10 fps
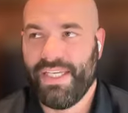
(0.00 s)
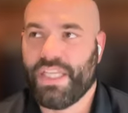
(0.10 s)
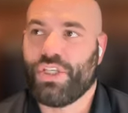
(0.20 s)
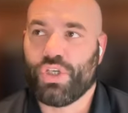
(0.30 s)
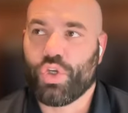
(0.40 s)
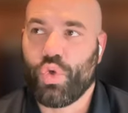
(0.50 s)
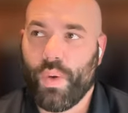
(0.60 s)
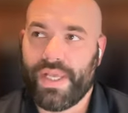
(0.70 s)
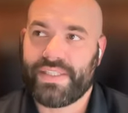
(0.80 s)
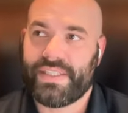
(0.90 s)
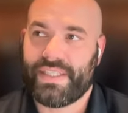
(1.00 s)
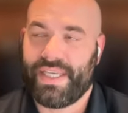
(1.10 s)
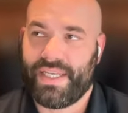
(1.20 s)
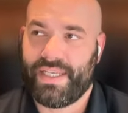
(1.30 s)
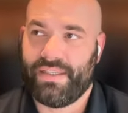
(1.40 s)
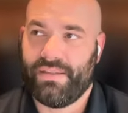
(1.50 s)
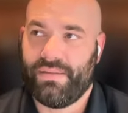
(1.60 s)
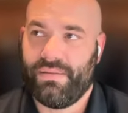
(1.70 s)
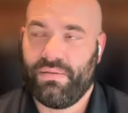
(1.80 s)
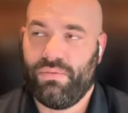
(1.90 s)
in your quest to get it
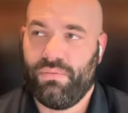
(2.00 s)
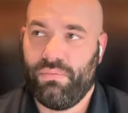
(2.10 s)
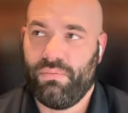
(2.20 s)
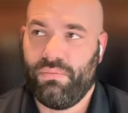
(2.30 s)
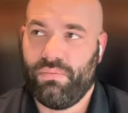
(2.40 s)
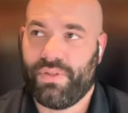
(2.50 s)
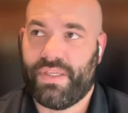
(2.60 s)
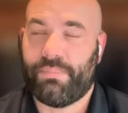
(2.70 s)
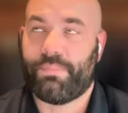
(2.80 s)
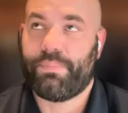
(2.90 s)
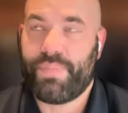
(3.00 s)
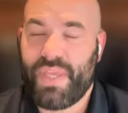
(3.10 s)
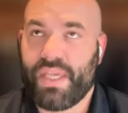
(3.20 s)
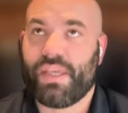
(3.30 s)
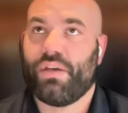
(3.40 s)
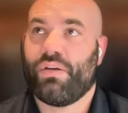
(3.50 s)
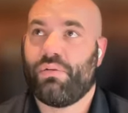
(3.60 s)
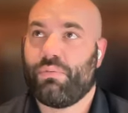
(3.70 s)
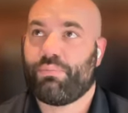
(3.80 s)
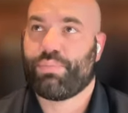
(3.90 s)
the big
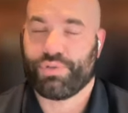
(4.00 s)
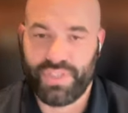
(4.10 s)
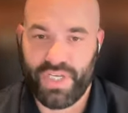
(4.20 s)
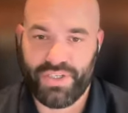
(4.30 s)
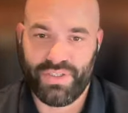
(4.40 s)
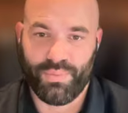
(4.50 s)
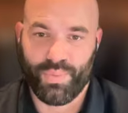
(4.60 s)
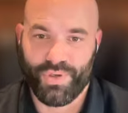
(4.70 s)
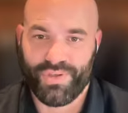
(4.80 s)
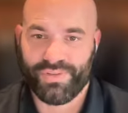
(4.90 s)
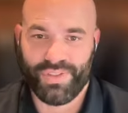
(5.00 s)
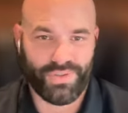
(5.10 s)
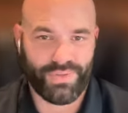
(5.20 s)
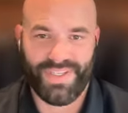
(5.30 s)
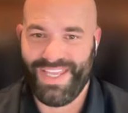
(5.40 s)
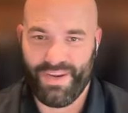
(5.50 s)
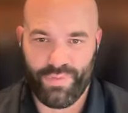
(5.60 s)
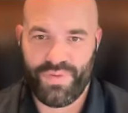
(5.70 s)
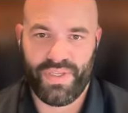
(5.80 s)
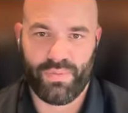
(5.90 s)
production workload,
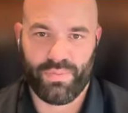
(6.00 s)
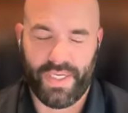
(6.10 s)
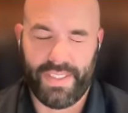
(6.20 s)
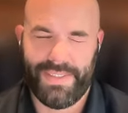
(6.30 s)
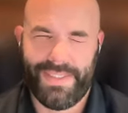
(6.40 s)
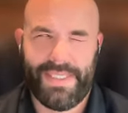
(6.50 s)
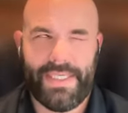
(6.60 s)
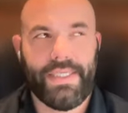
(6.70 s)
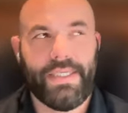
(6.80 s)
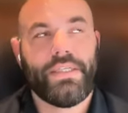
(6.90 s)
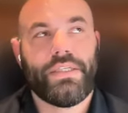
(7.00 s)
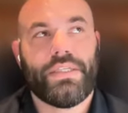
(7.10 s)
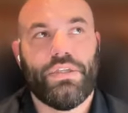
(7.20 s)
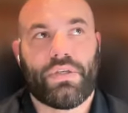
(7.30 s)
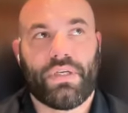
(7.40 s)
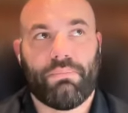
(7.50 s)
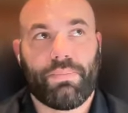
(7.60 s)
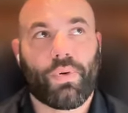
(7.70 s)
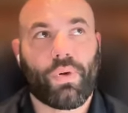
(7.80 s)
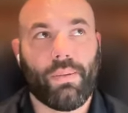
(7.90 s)
everything right, you
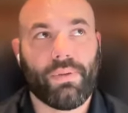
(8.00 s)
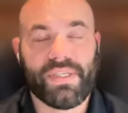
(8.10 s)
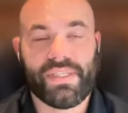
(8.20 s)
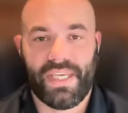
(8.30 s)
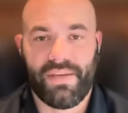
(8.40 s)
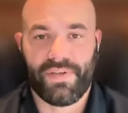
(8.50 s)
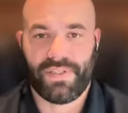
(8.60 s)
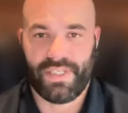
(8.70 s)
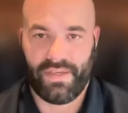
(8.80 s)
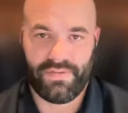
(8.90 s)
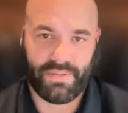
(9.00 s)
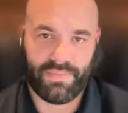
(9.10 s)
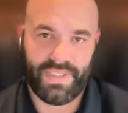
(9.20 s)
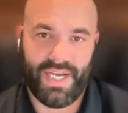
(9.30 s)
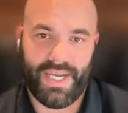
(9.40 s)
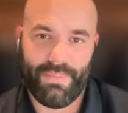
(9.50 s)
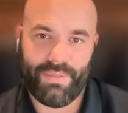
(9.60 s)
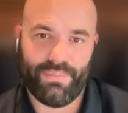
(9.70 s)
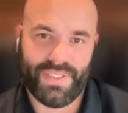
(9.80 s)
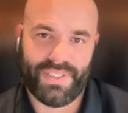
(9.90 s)
could probably save yourself some time
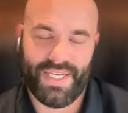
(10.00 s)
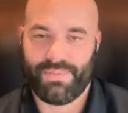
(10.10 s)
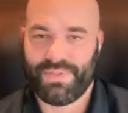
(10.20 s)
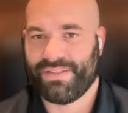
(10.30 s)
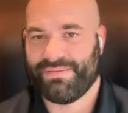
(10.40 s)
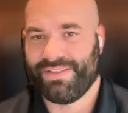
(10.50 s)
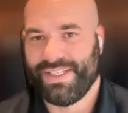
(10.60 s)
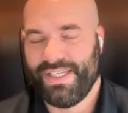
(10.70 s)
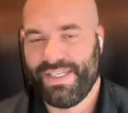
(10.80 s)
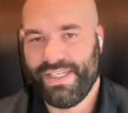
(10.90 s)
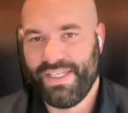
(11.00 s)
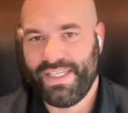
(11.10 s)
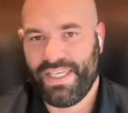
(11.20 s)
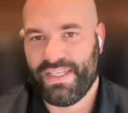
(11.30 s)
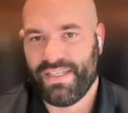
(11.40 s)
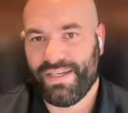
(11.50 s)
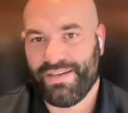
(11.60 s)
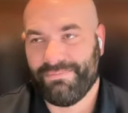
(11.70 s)
and missteps and in